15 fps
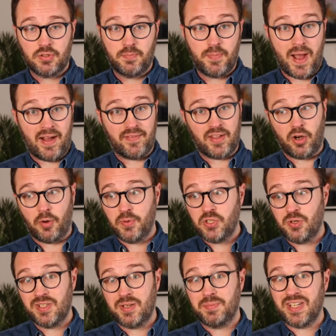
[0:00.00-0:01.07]
but have that
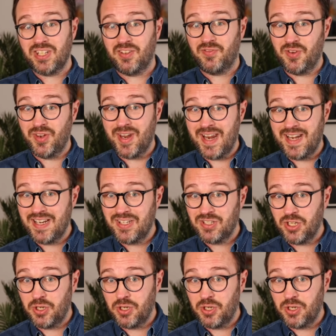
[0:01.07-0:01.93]
opportunity potentially if you needed to,